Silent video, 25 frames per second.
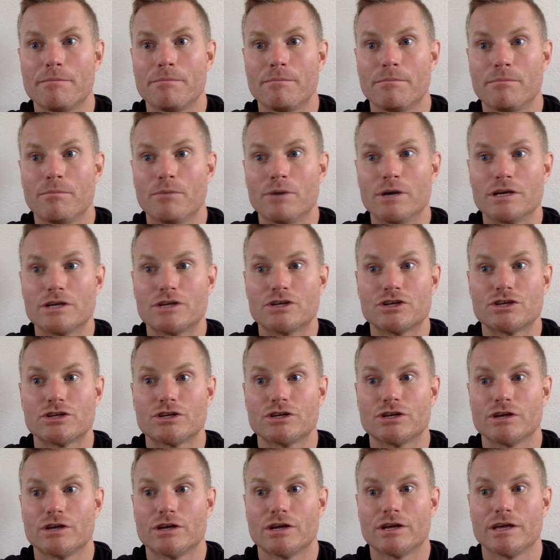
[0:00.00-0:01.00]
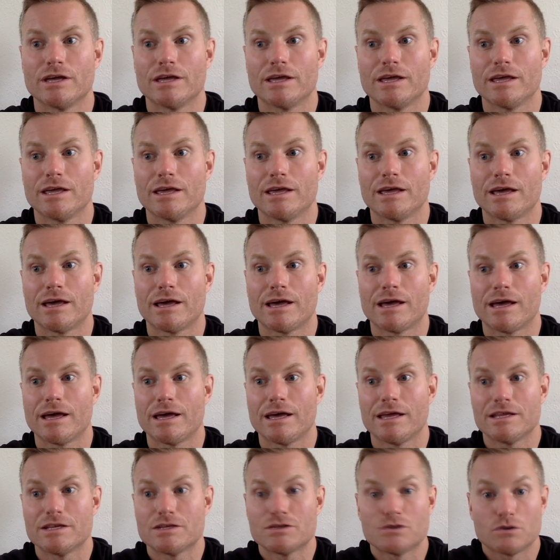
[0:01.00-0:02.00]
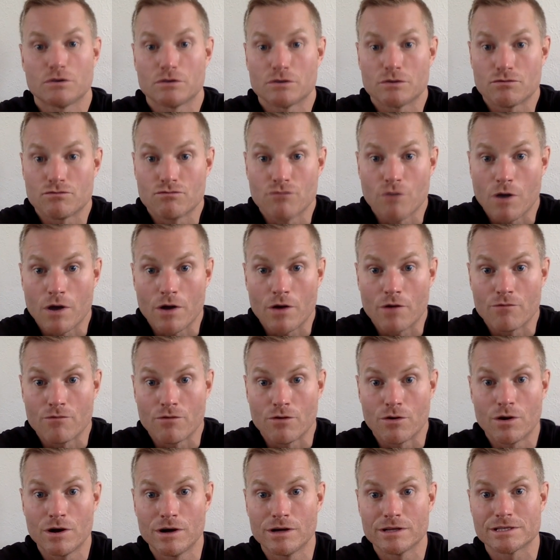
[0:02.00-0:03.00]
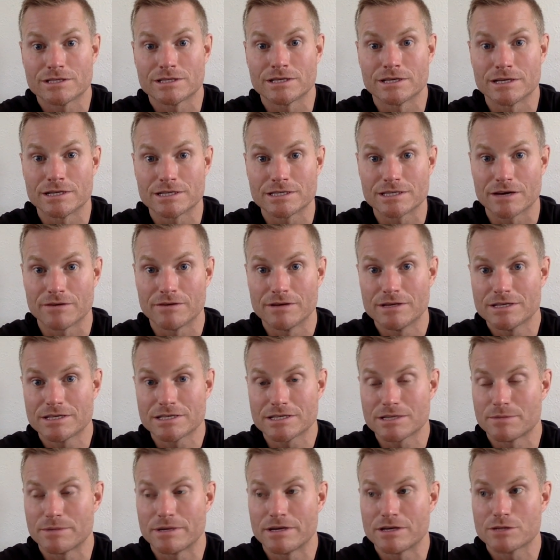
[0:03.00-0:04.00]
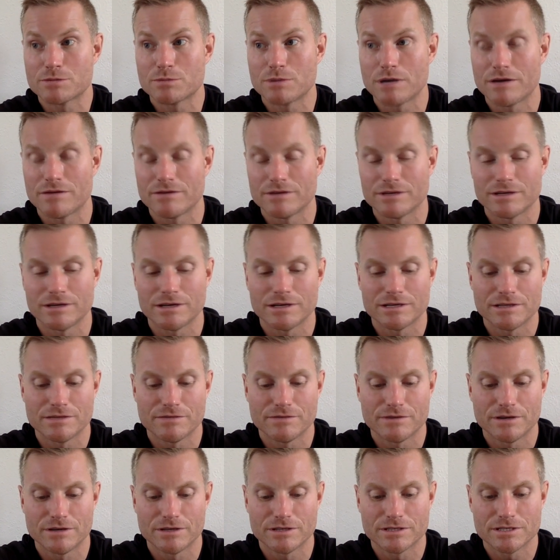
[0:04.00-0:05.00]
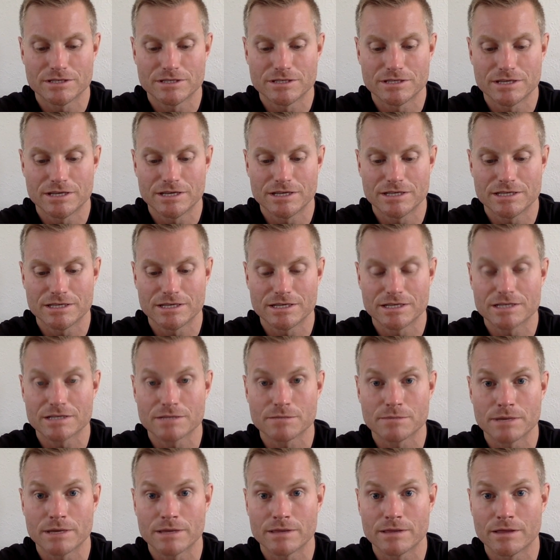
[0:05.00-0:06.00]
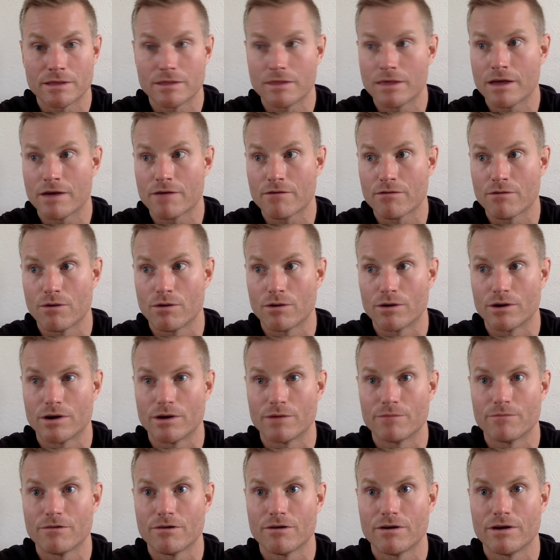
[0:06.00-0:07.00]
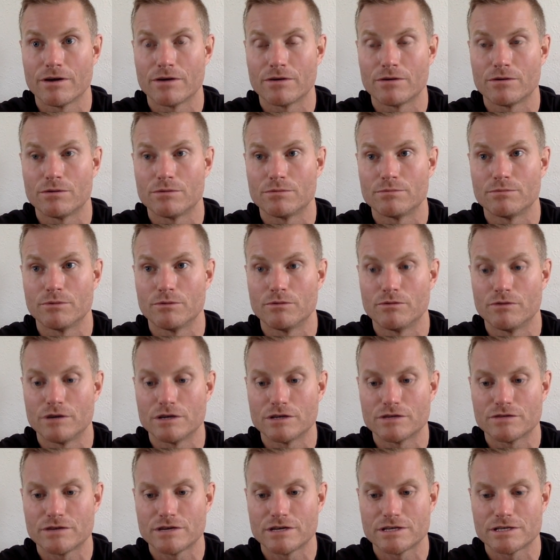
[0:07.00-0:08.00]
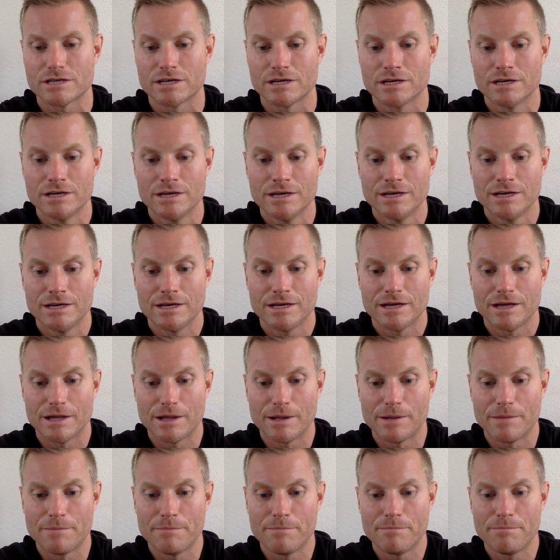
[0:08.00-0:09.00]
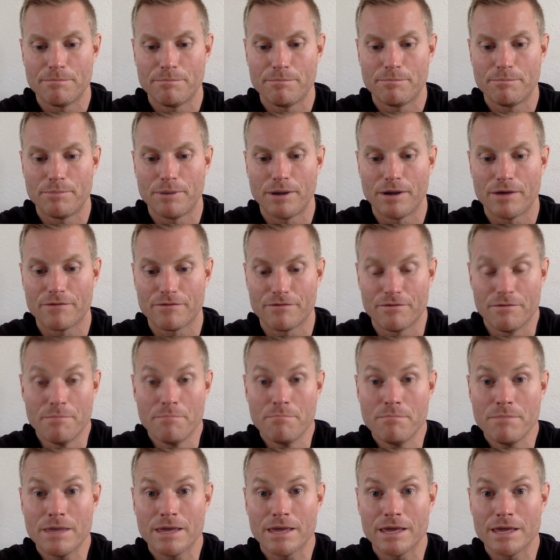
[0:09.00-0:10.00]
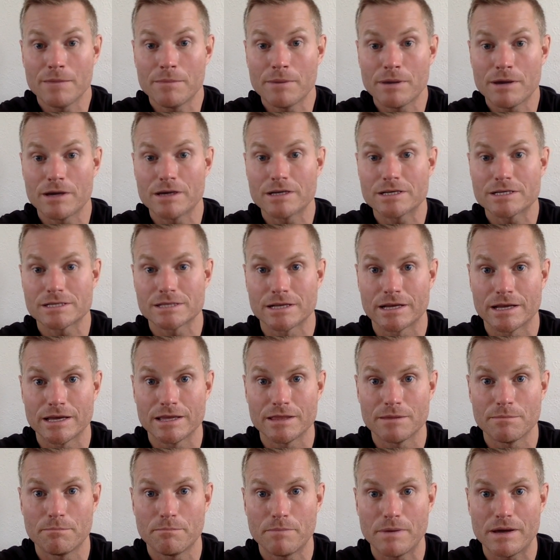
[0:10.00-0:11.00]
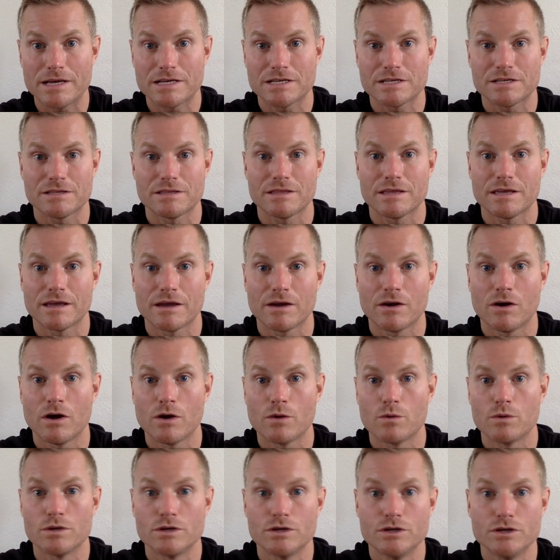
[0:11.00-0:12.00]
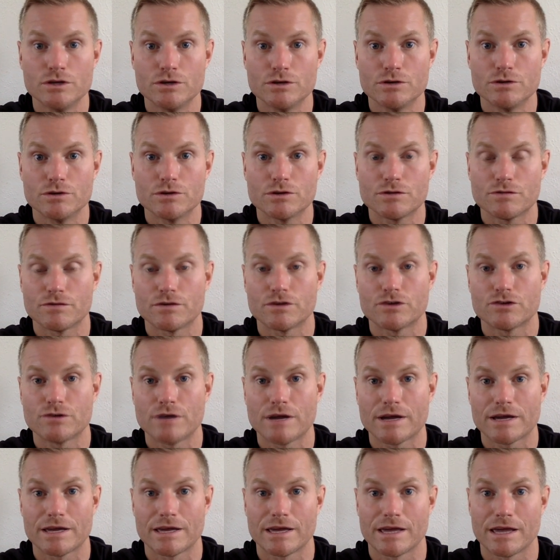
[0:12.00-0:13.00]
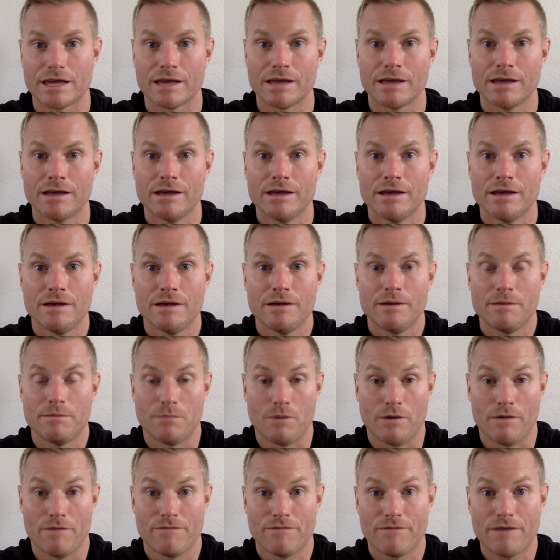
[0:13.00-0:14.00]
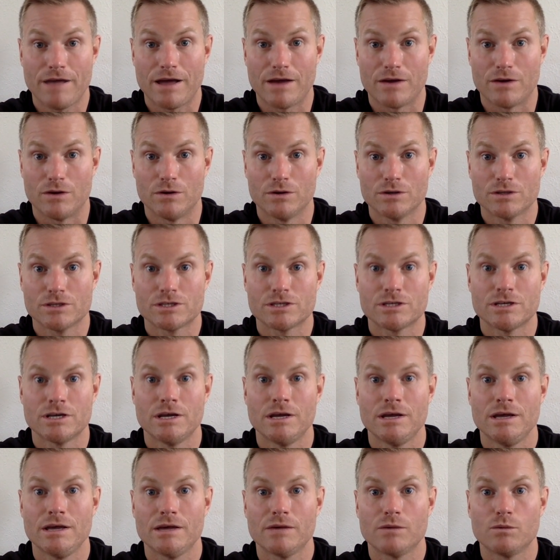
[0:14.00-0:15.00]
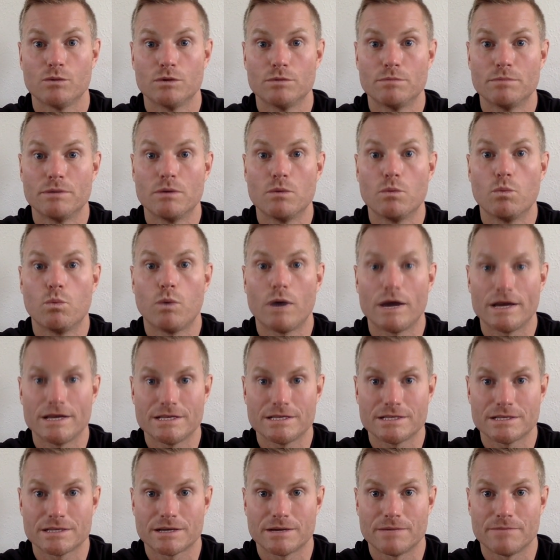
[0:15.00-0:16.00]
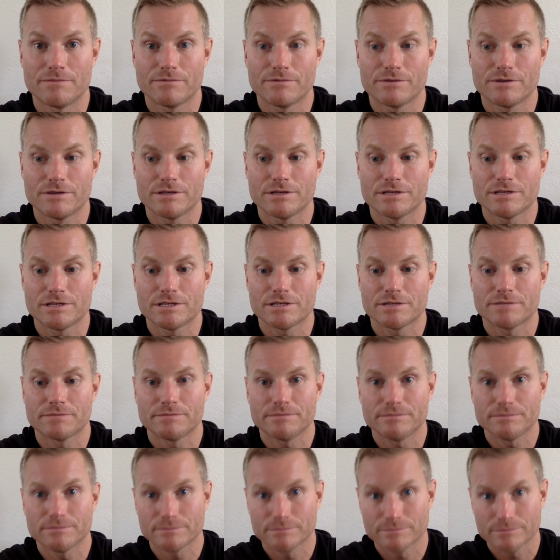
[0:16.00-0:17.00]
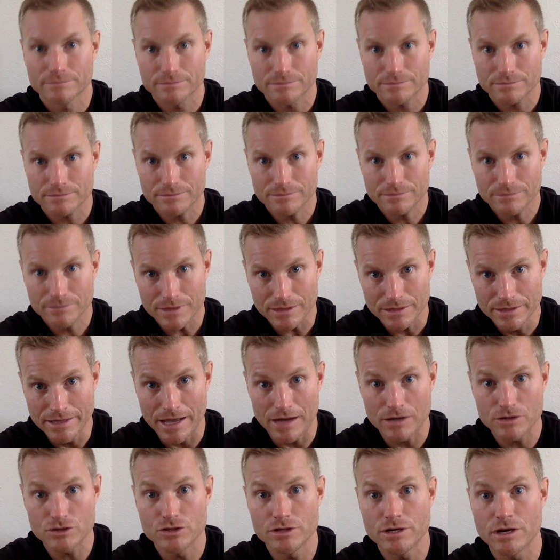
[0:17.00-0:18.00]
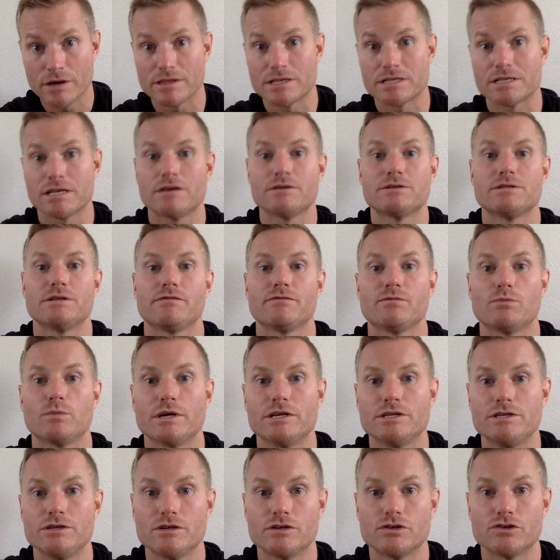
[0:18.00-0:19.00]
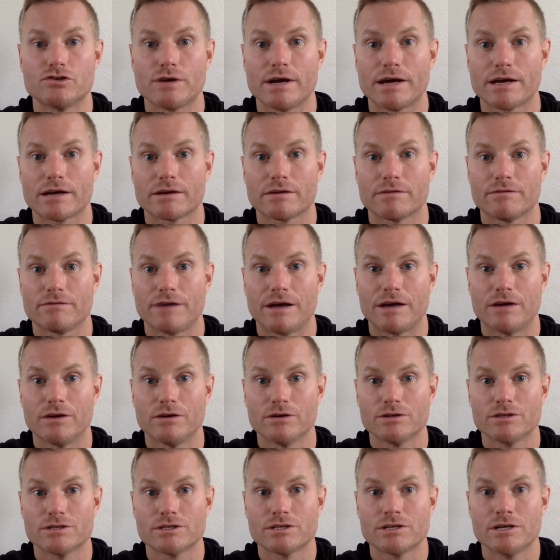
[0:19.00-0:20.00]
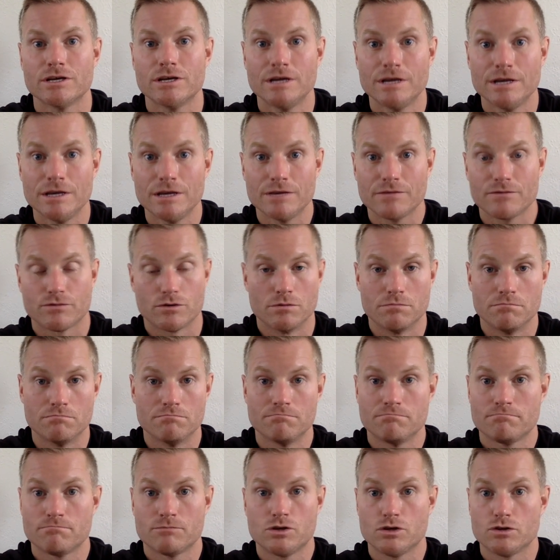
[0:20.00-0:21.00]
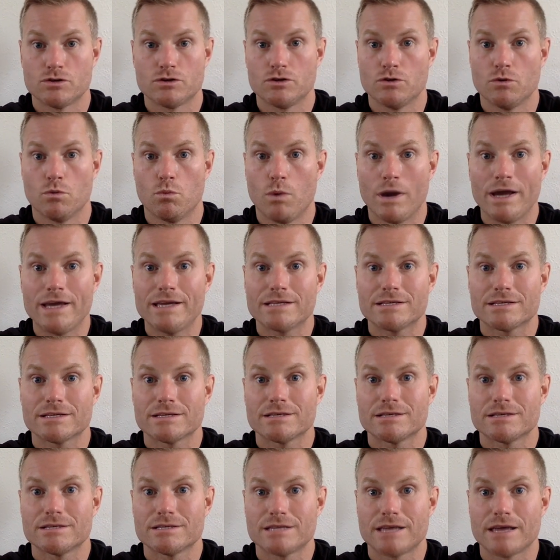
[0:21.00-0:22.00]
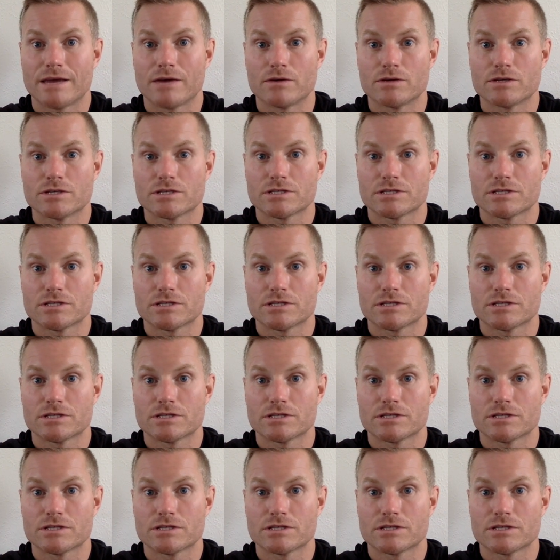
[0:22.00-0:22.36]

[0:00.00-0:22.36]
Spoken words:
which is not a right or wrong answer necessarily, so someone else might have a different answer to this, and it doesn't mean that they're wrong and I'm right, or vice versa. But for me personally, the best thing I would use for tracking my fat loss would be waist circumference. Now, as you know, there's loads of different ways you can track fat loss, from just your weight, stepping